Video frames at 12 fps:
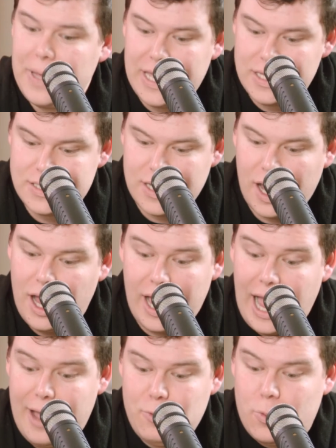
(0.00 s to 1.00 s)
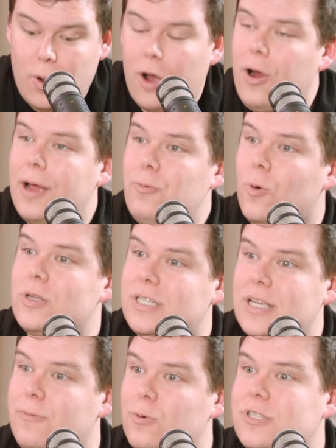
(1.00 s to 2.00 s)
Because, all right, what's
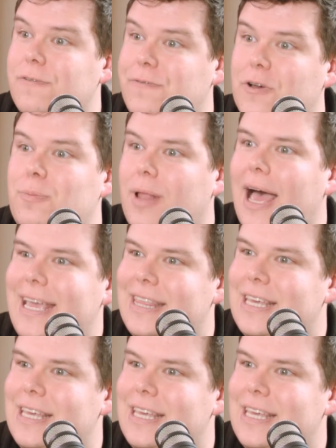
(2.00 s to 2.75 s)
a film like